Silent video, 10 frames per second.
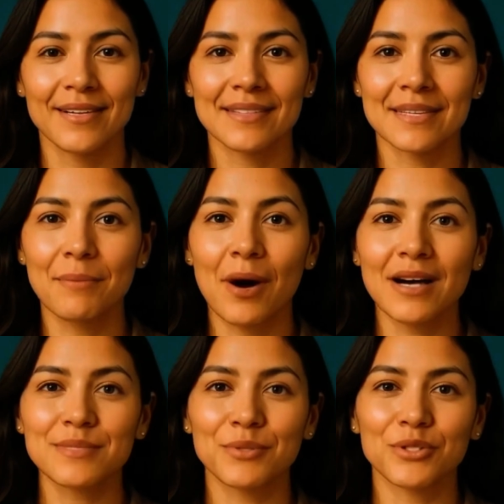Some
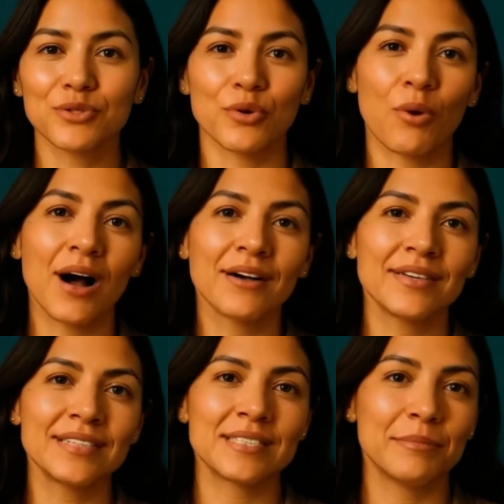hospitals require
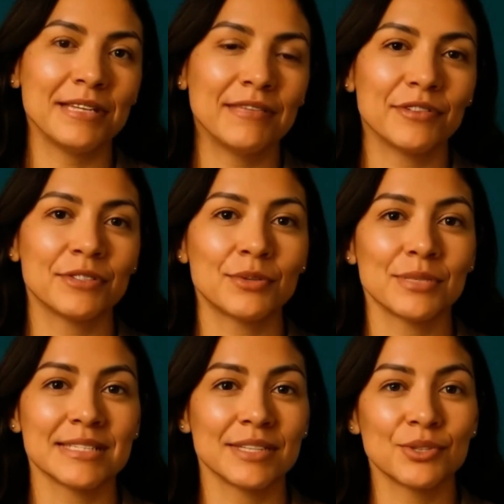these to be given through a
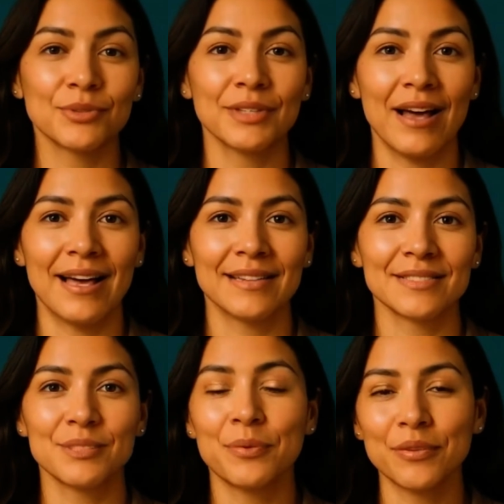central line
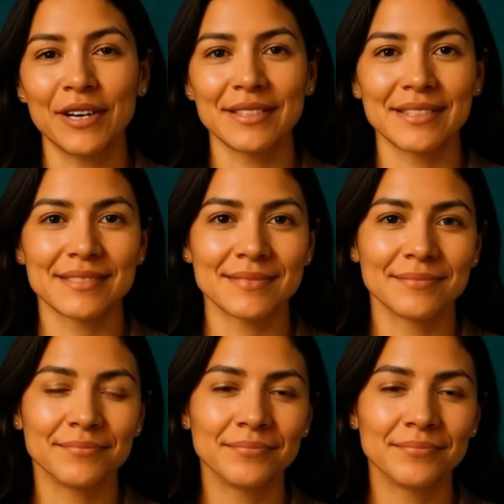to prevent this.